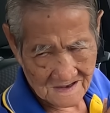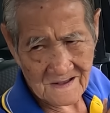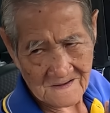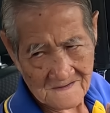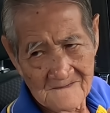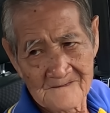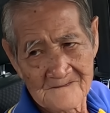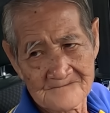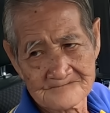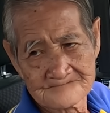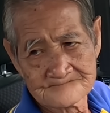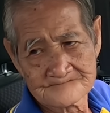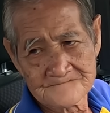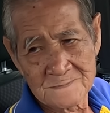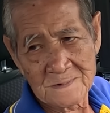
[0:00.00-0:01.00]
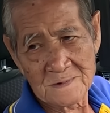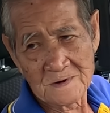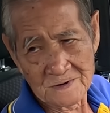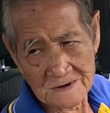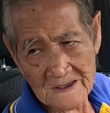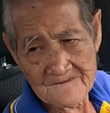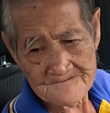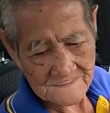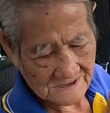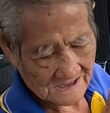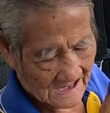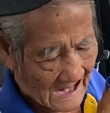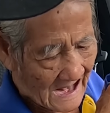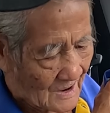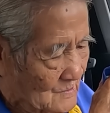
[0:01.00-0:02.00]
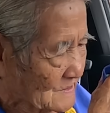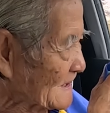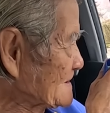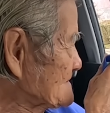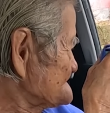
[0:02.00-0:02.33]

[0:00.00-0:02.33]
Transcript: Ah. Thank okay. you so much. Ah, okay.